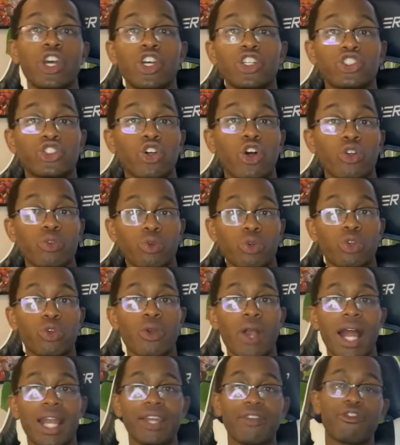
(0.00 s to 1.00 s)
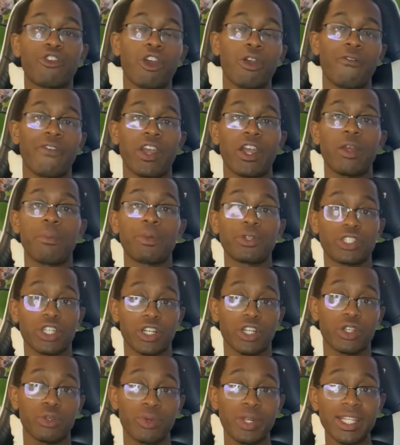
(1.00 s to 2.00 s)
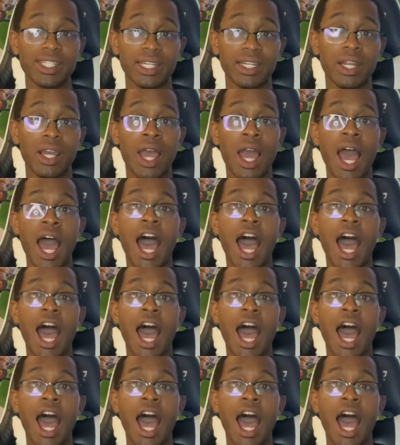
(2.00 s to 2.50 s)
shorin-ryu karate for a very particular reason.